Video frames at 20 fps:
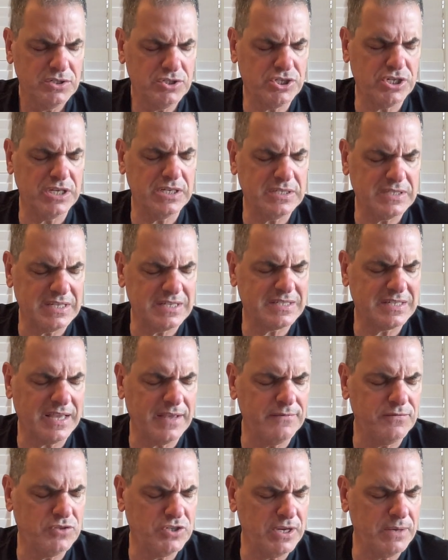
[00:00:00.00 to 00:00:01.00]
Jesus,
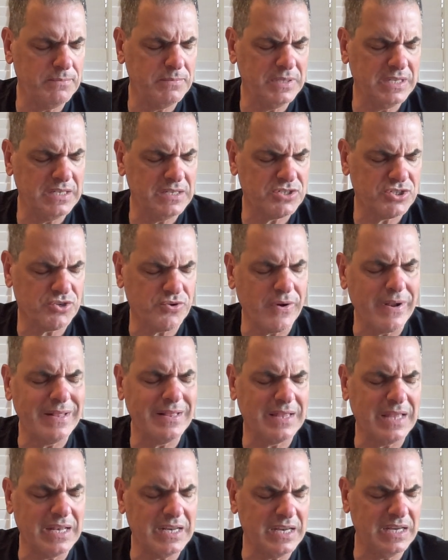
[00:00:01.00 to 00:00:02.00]
give Jim the
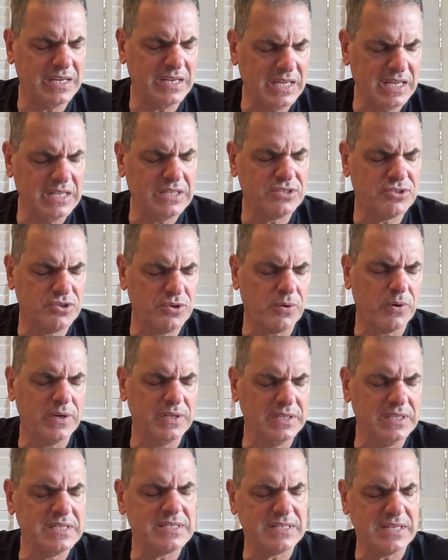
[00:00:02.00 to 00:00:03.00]
strength that he needs
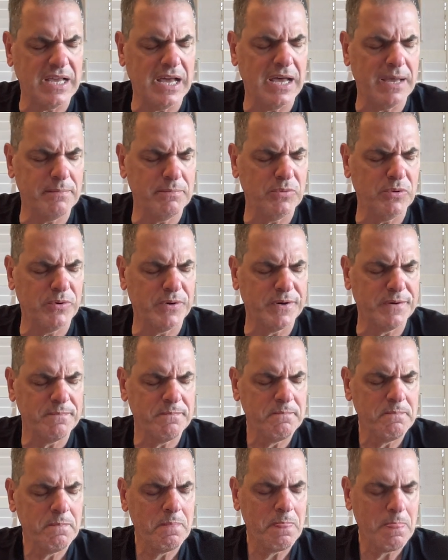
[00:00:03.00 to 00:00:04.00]
during this time, Lord.
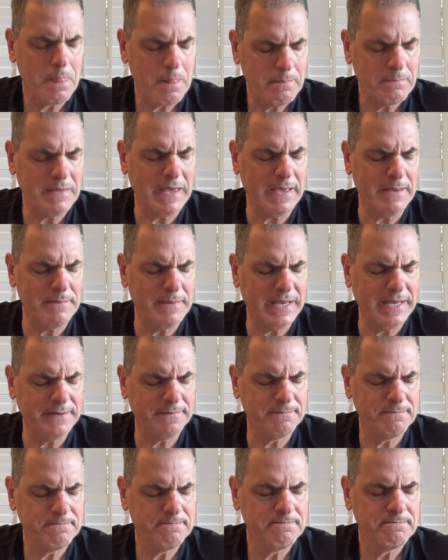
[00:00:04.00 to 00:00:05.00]
Amen.
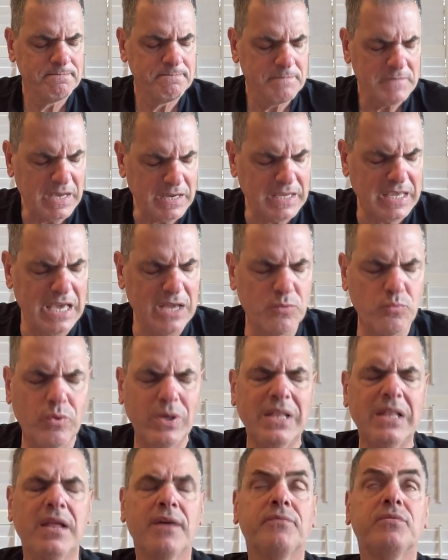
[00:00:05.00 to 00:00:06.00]
Again,
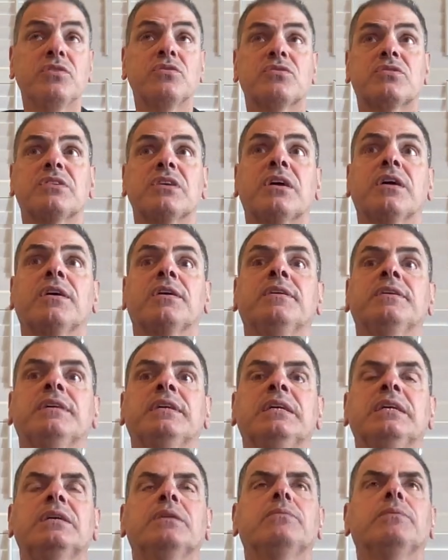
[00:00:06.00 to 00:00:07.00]
we love you, sir.
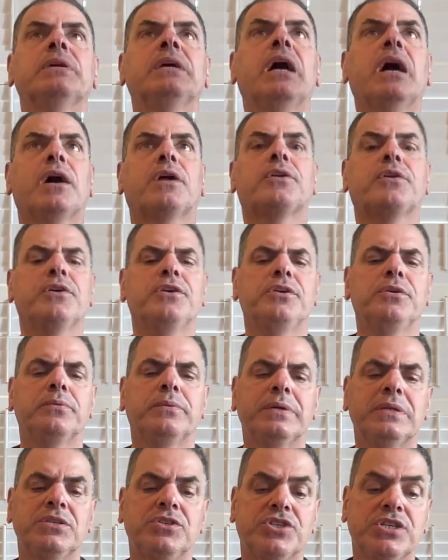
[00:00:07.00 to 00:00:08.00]
We honor
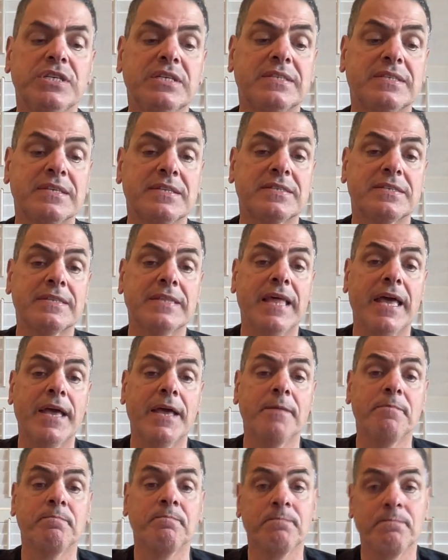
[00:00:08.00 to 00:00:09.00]
you in Jesus'
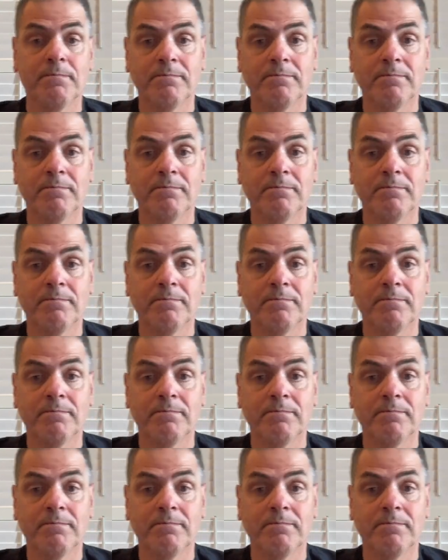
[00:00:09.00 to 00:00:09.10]
name.